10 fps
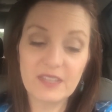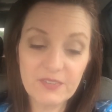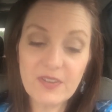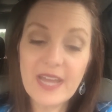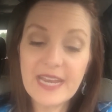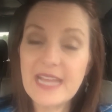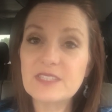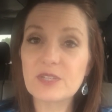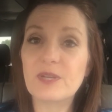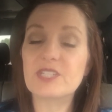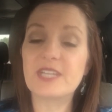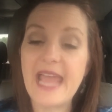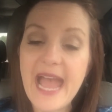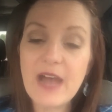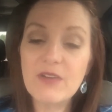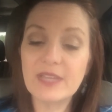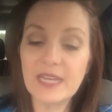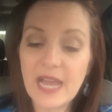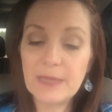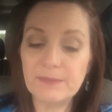You've got to ask the question, how
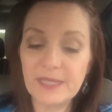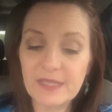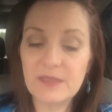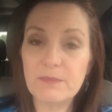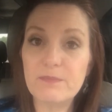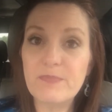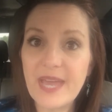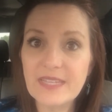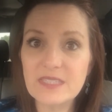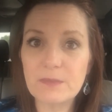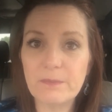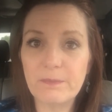can I be the best